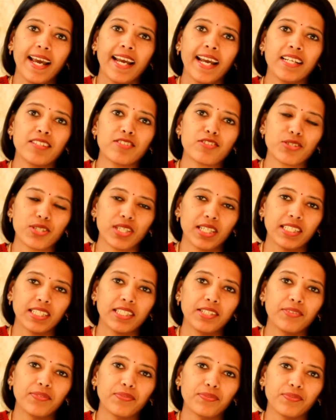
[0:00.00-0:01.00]
and
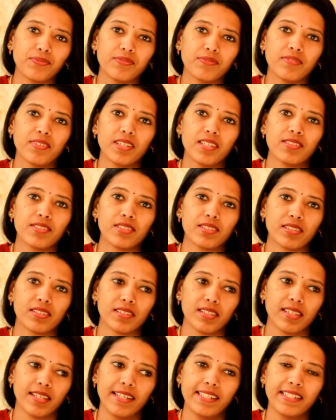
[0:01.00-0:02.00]
check if there is
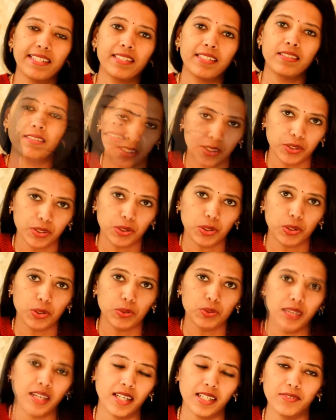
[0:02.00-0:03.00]
any shoot,